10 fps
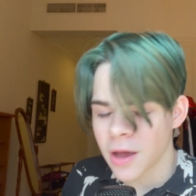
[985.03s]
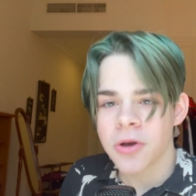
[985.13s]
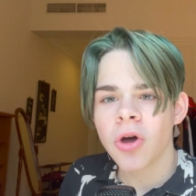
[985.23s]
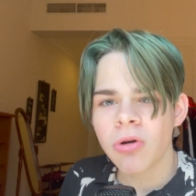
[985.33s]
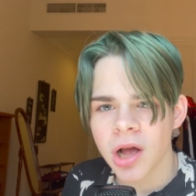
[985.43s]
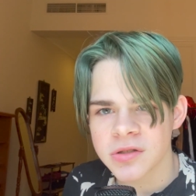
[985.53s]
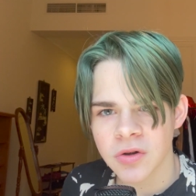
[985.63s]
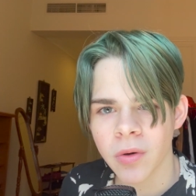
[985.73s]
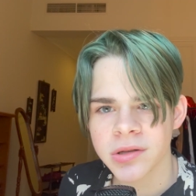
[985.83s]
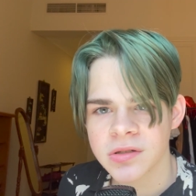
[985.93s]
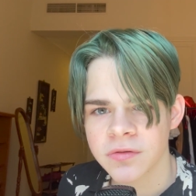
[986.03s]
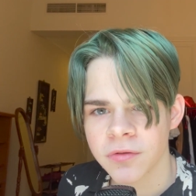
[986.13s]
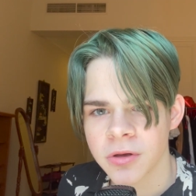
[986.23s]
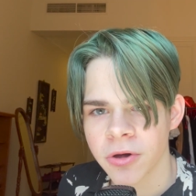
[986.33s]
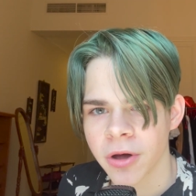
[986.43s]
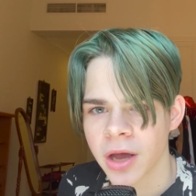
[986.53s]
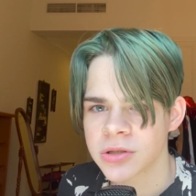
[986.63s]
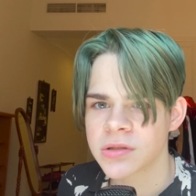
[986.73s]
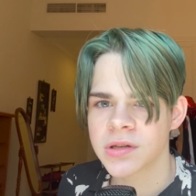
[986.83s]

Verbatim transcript: no consequences for your actions.